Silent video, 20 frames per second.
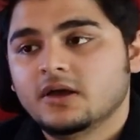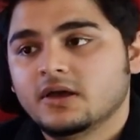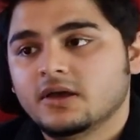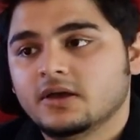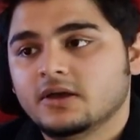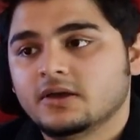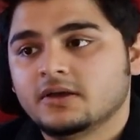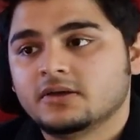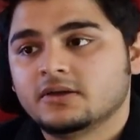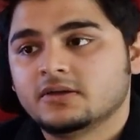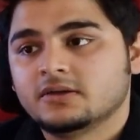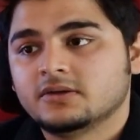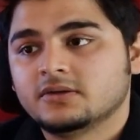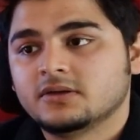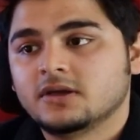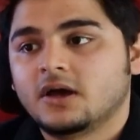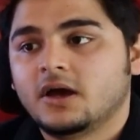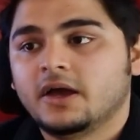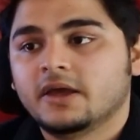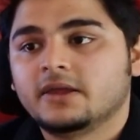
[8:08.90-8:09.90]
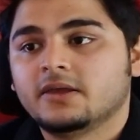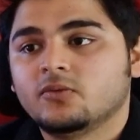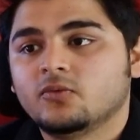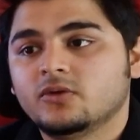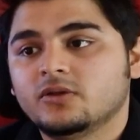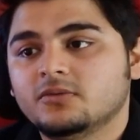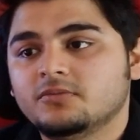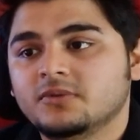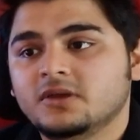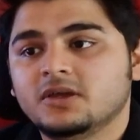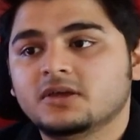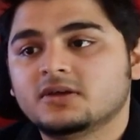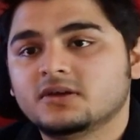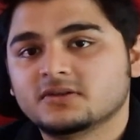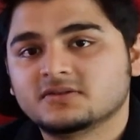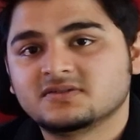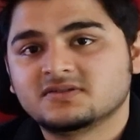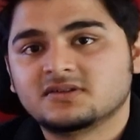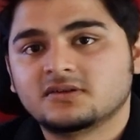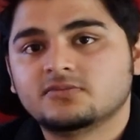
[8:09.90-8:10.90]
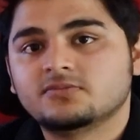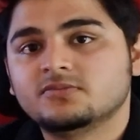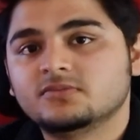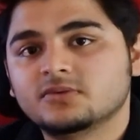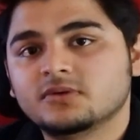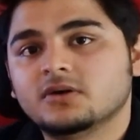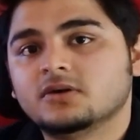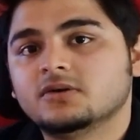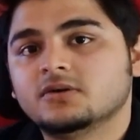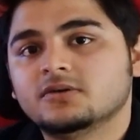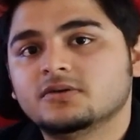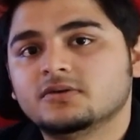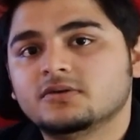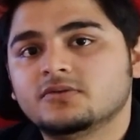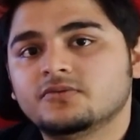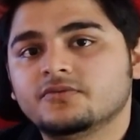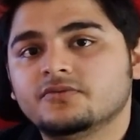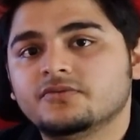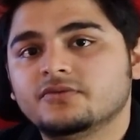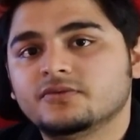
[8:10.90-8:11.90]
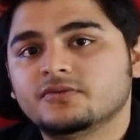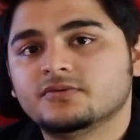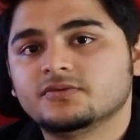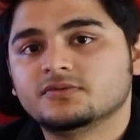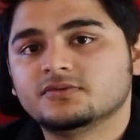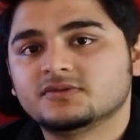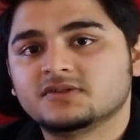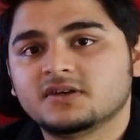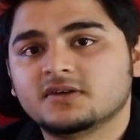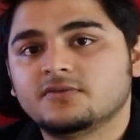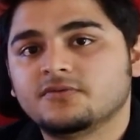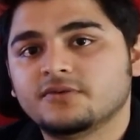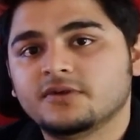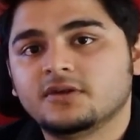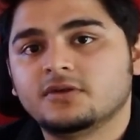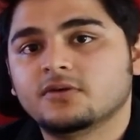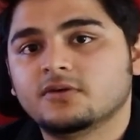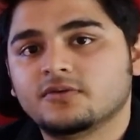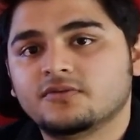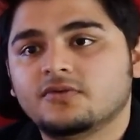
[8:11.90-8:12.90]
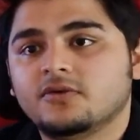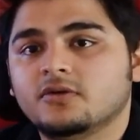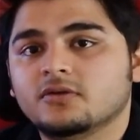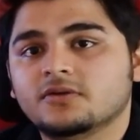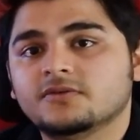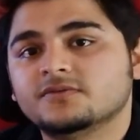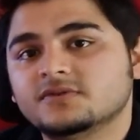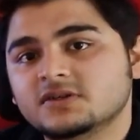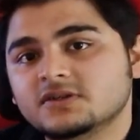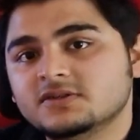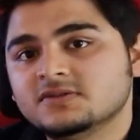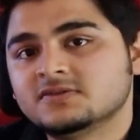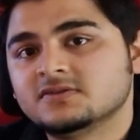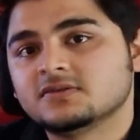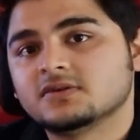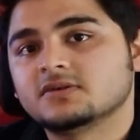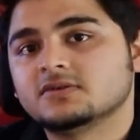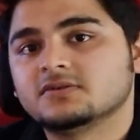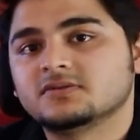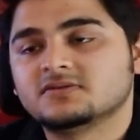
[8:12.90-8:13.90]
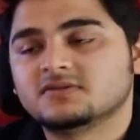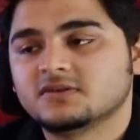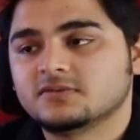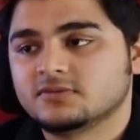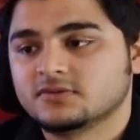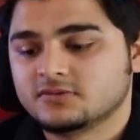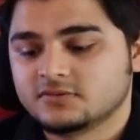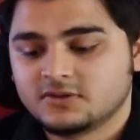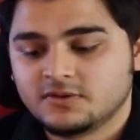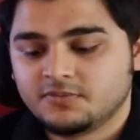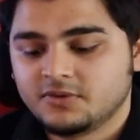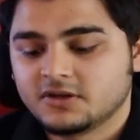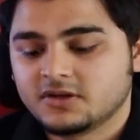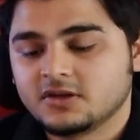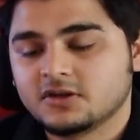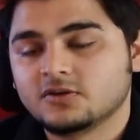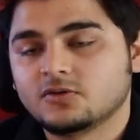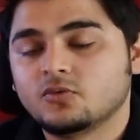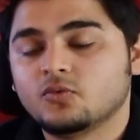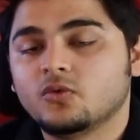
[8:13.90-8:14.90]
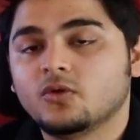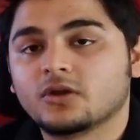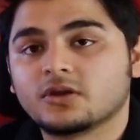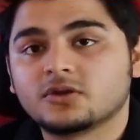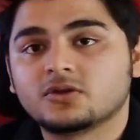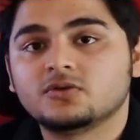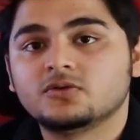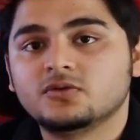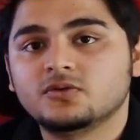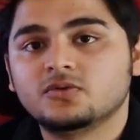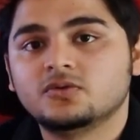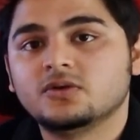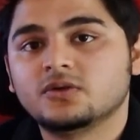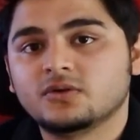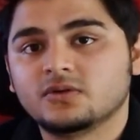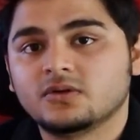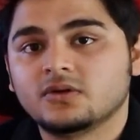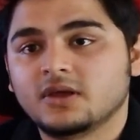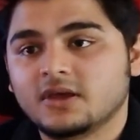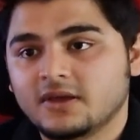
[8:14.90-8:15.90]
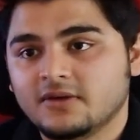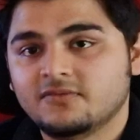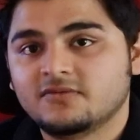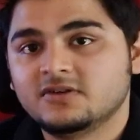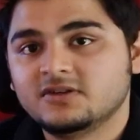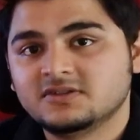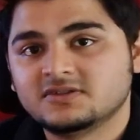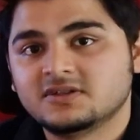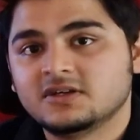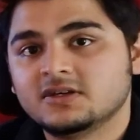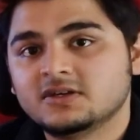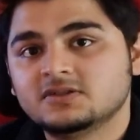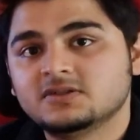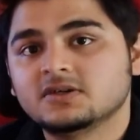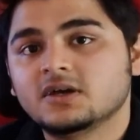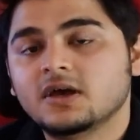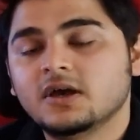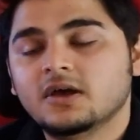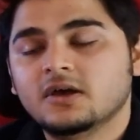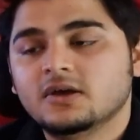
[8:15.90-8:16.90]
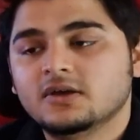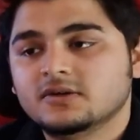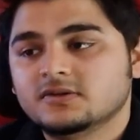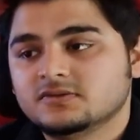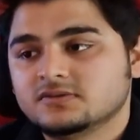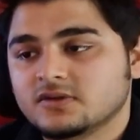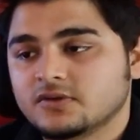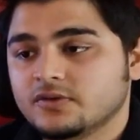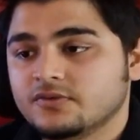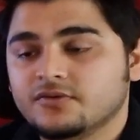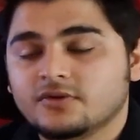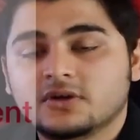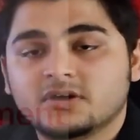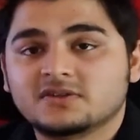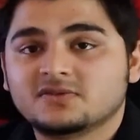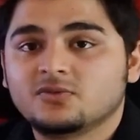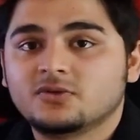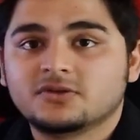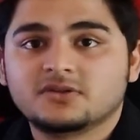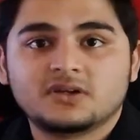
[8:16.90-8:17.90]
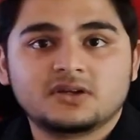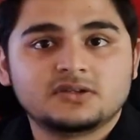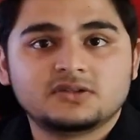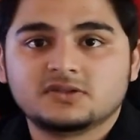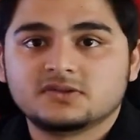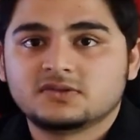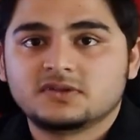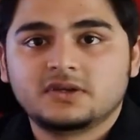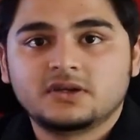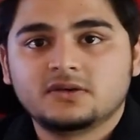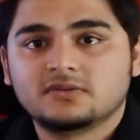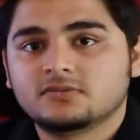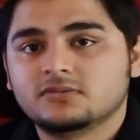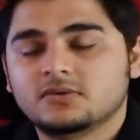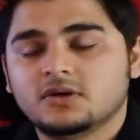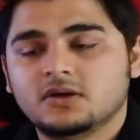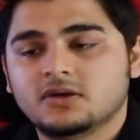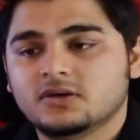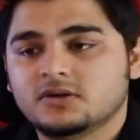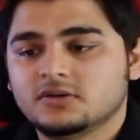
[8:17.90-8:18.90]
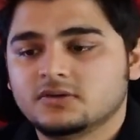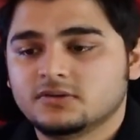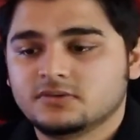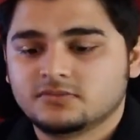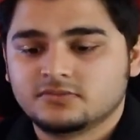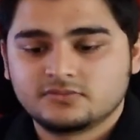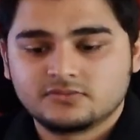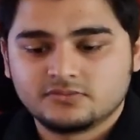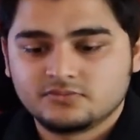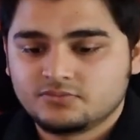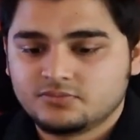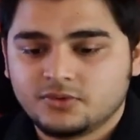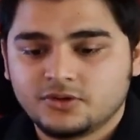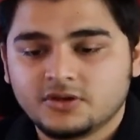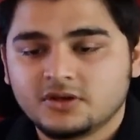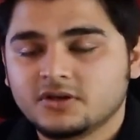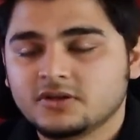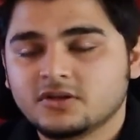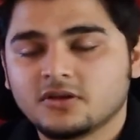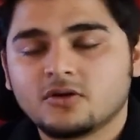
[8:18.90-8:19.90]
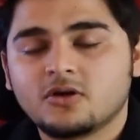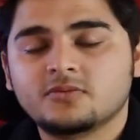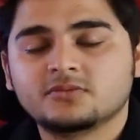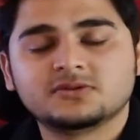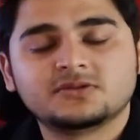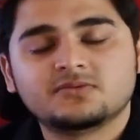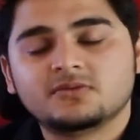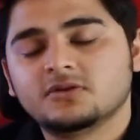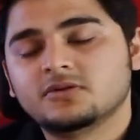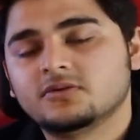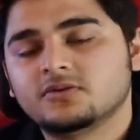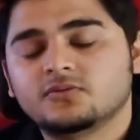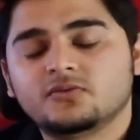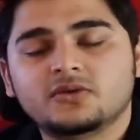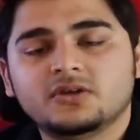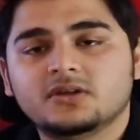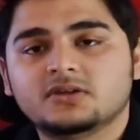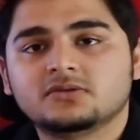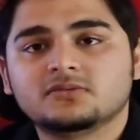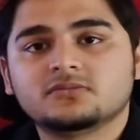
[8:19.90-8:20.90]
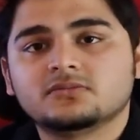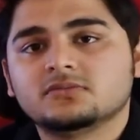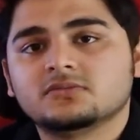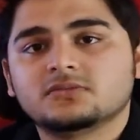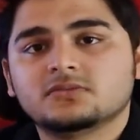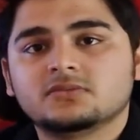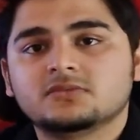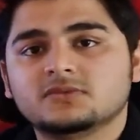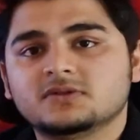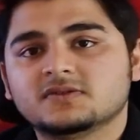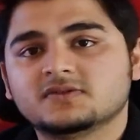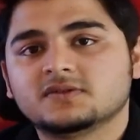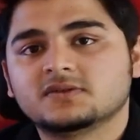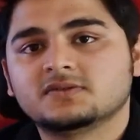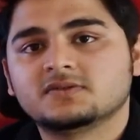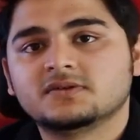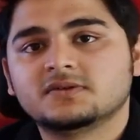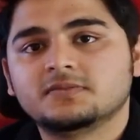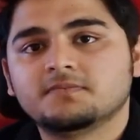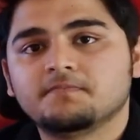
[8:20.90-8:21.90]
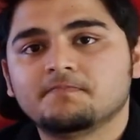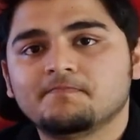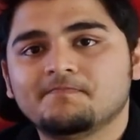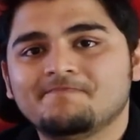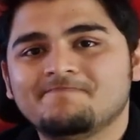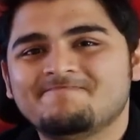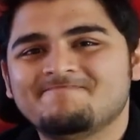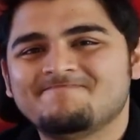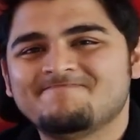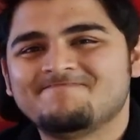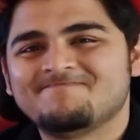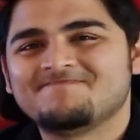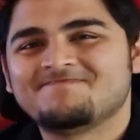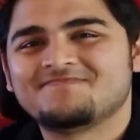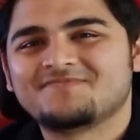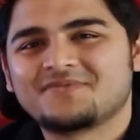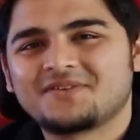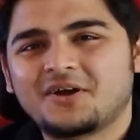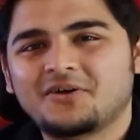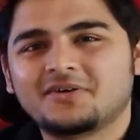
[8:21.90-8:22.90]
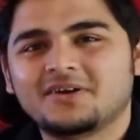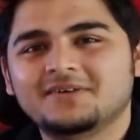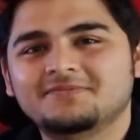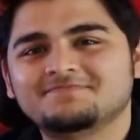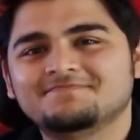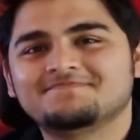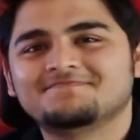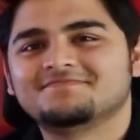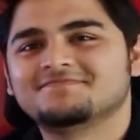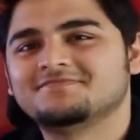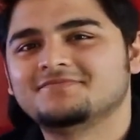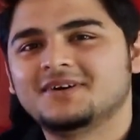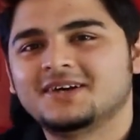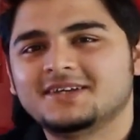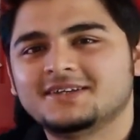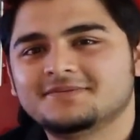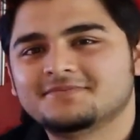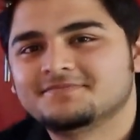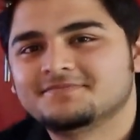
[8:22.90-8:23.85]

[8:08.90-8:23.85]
And I will make a set video of all of these, so depicting to what to do in every stage. So if you guys want that, just yeah, put it in the comments below and we can discuss it. Okay, bye.